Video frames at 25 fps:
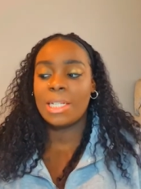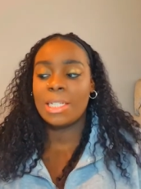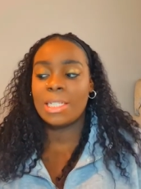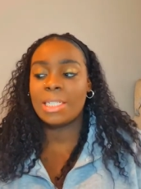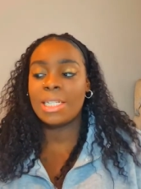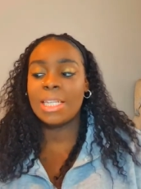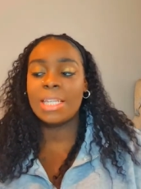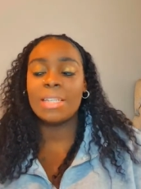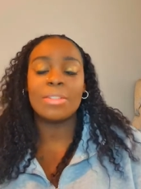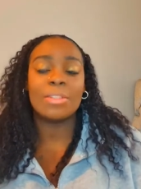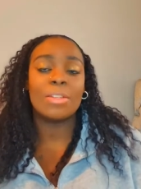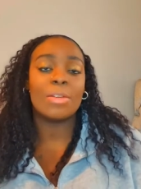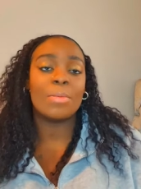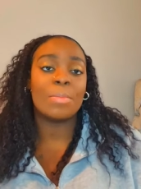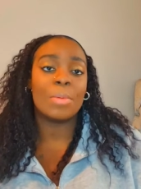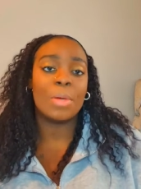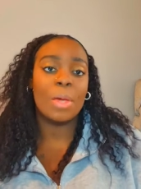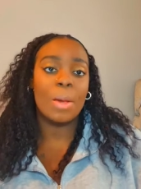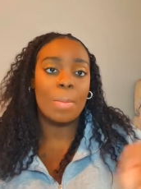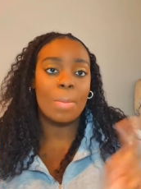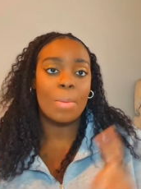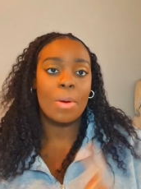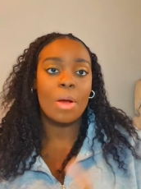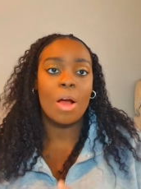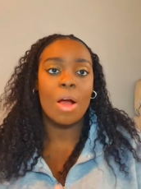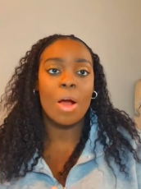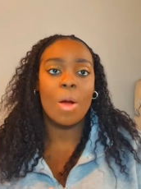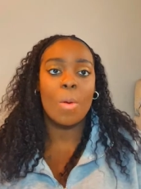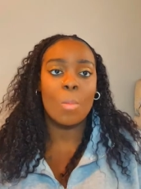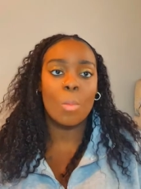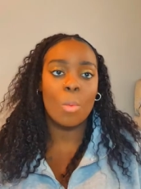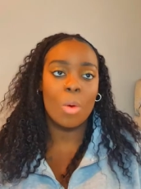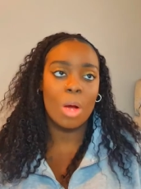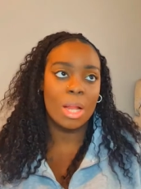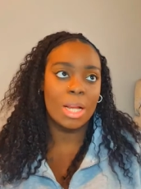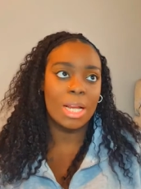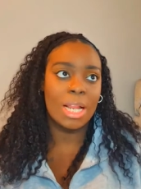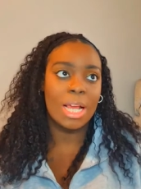This could be a part
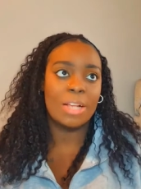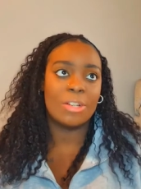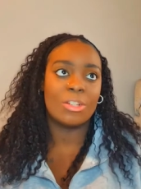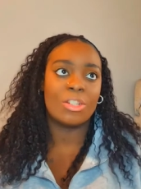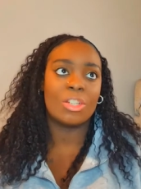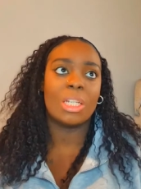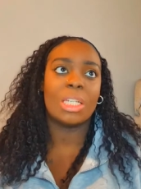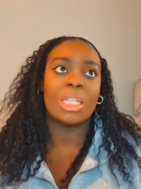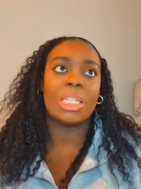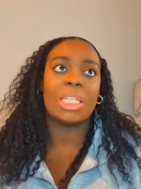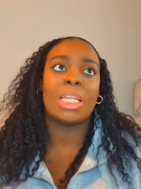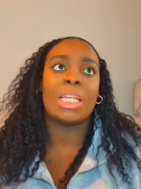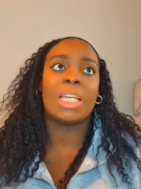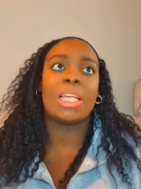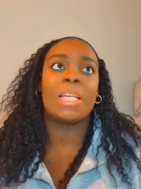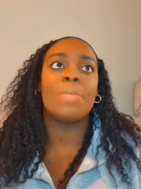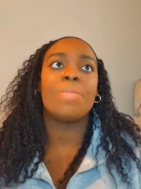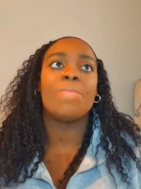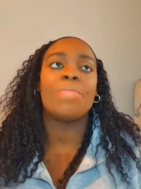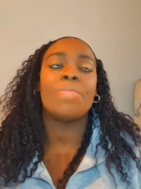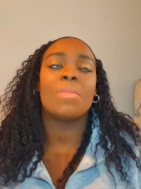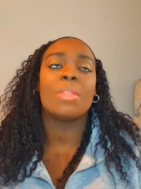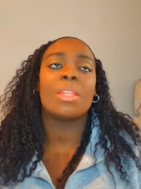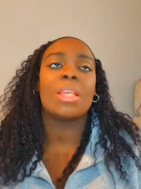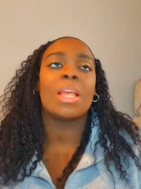one actually,